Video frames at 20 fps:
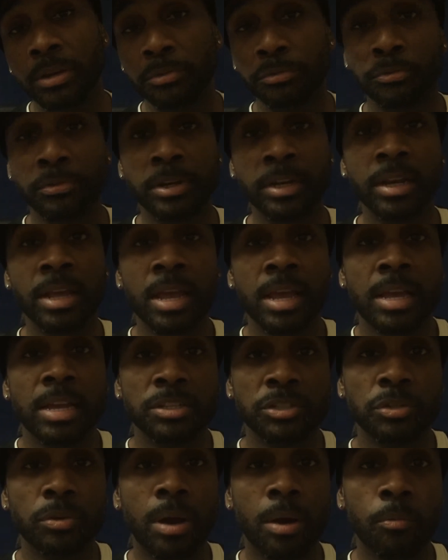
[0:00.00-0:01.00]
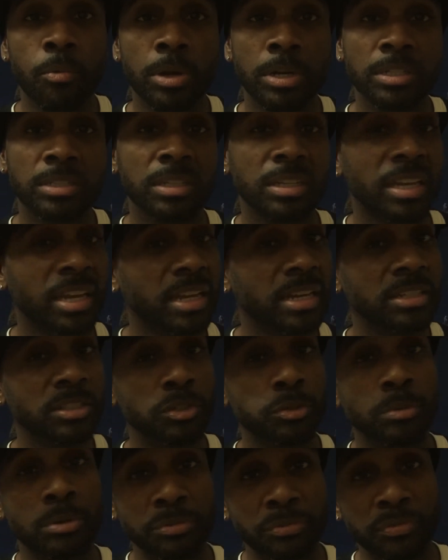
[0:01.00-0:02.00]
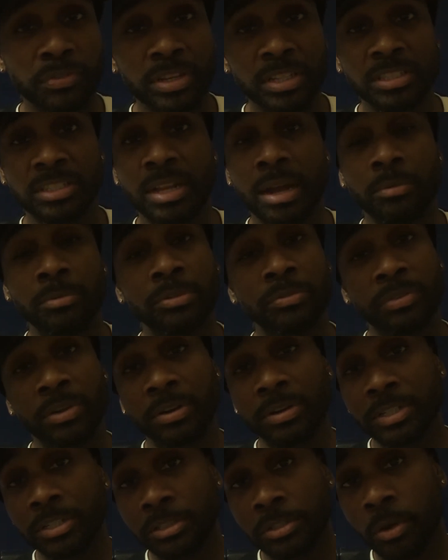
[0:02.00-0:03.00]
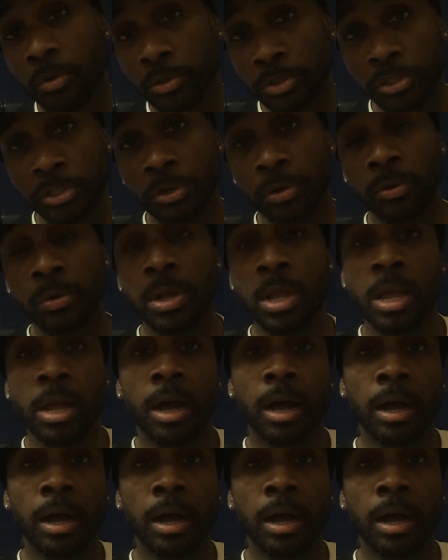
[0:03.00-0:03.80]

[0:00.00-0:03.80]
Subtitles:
different. And so I wanted to get into a fish that was very social.